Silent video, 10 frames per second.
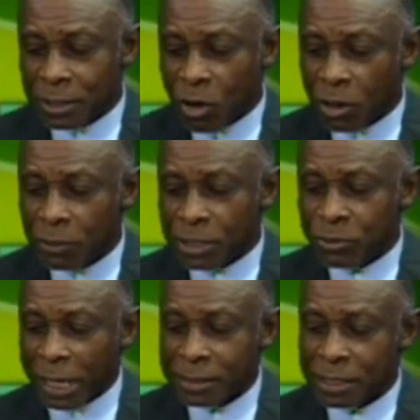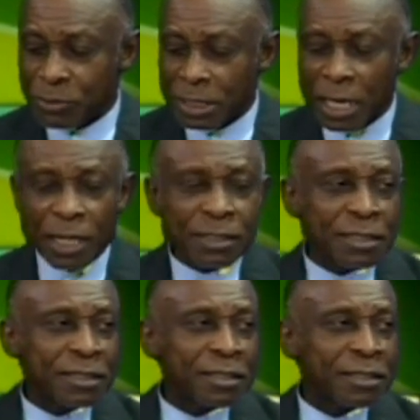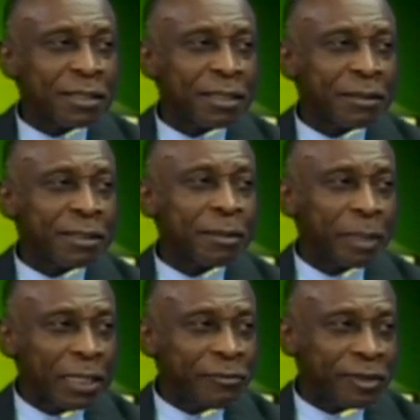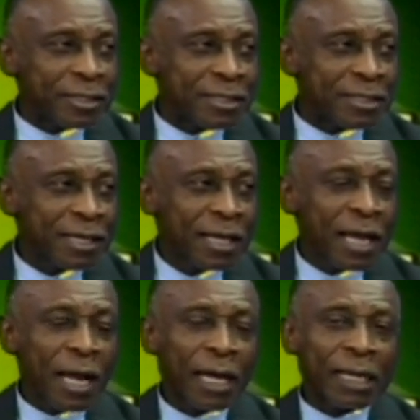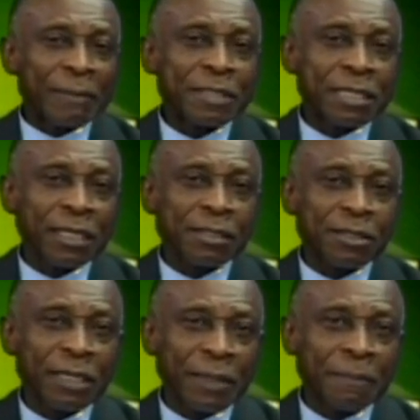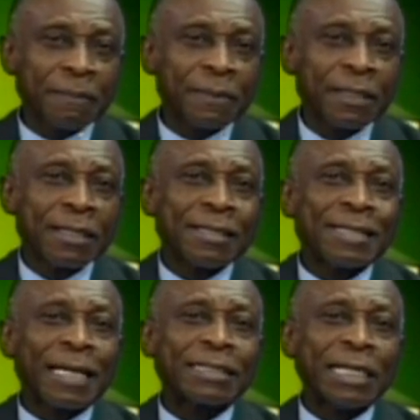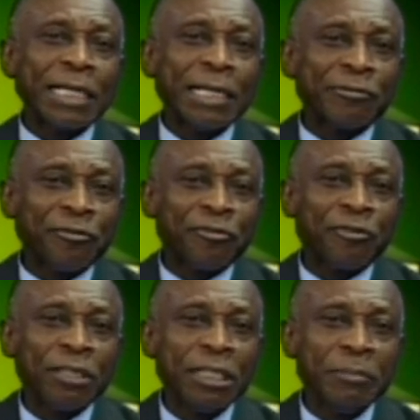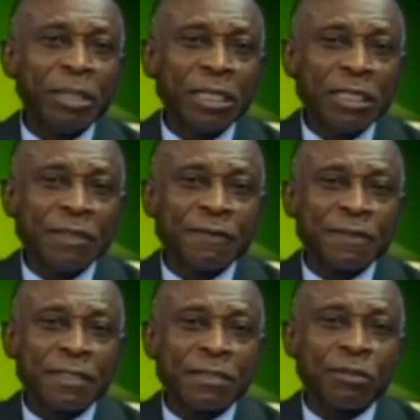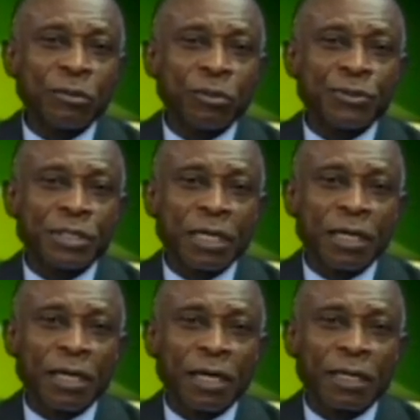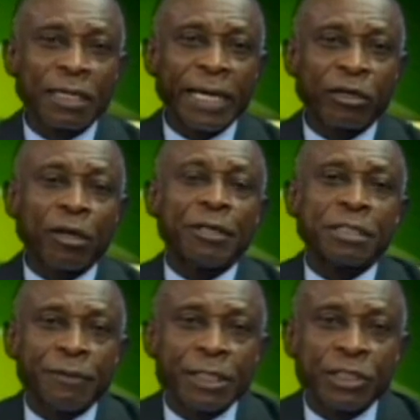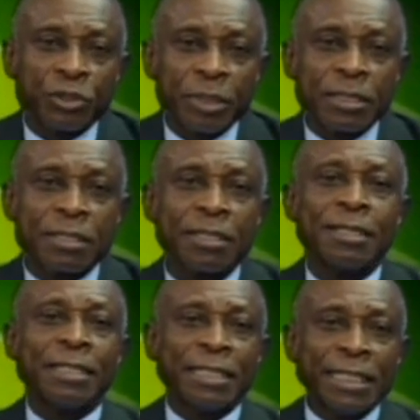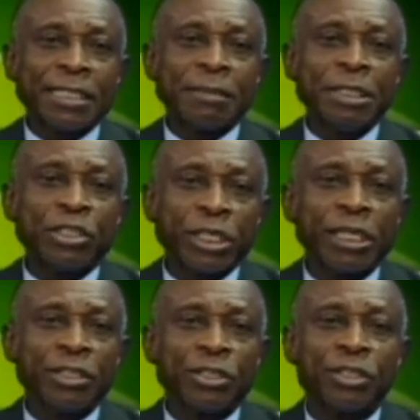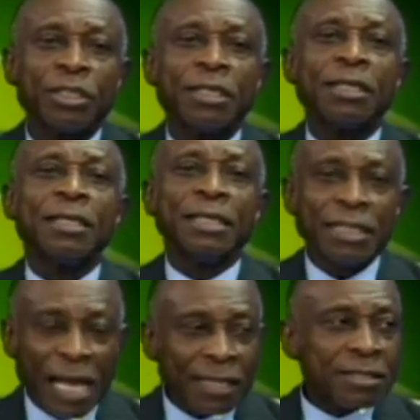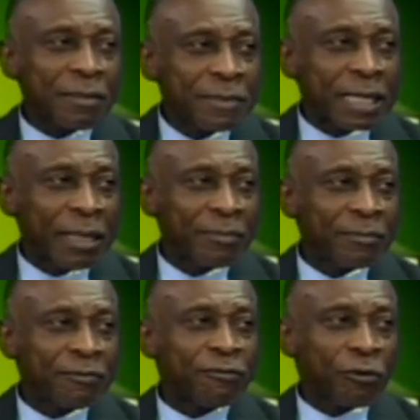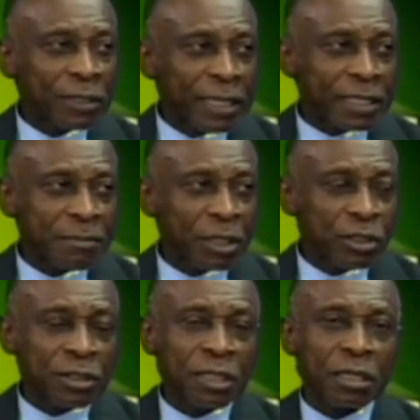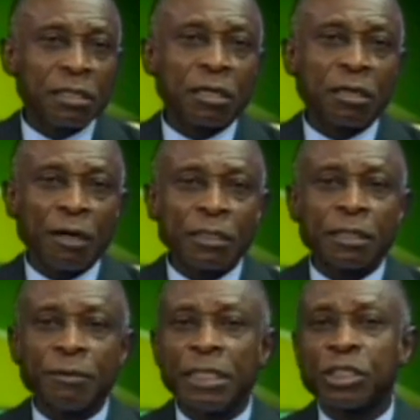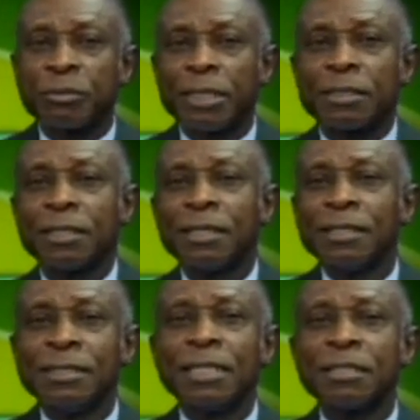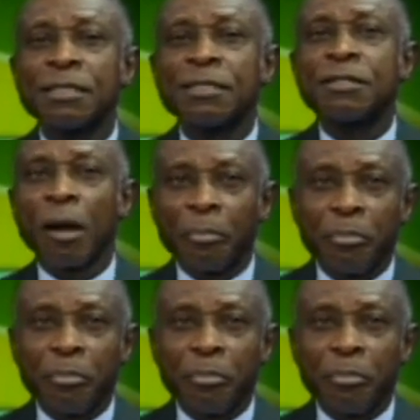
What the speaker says: caller is right as regards the benefits. And I'm saying to him that if he believes those current arrangements need to be changed, he has some time for the next budget. The current arrangement didn't stop